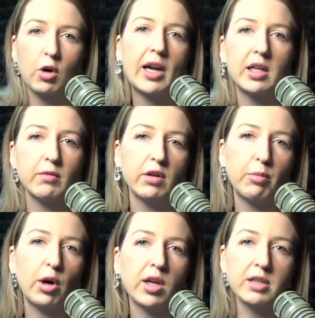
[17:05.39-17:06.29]
a greater level
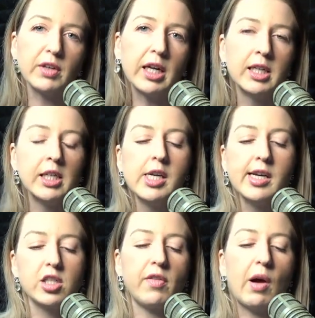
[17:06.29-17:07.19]
of productivity
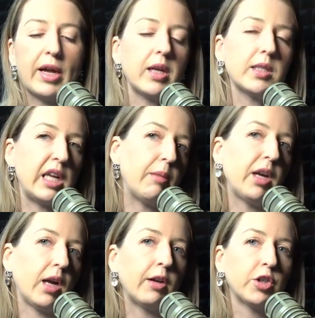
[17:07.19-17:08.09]
so that we can see a
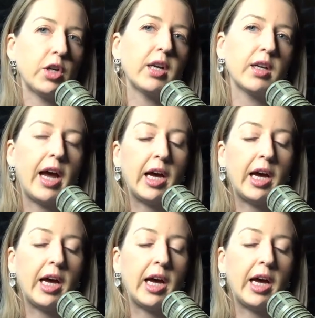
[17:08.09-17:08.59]
better country.